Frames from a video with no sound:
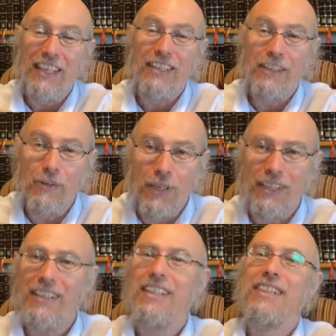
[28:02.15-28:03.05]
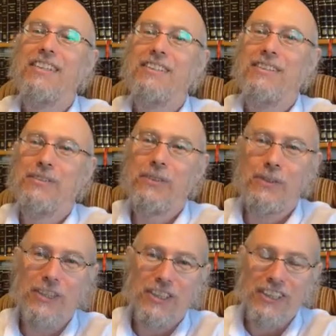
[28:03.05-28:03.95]
You know what? We
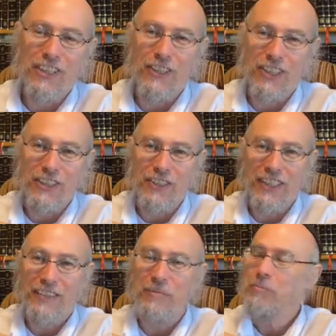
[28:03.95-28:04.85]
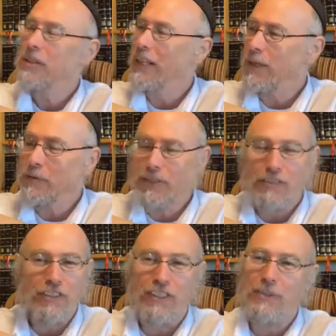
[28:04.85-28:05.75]
were just in Austria. Alps are
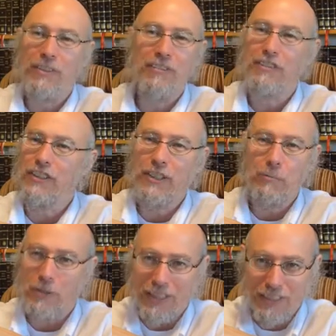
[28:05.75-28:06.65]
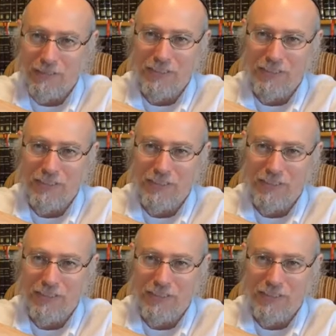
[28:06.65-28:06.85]
very, very impressive.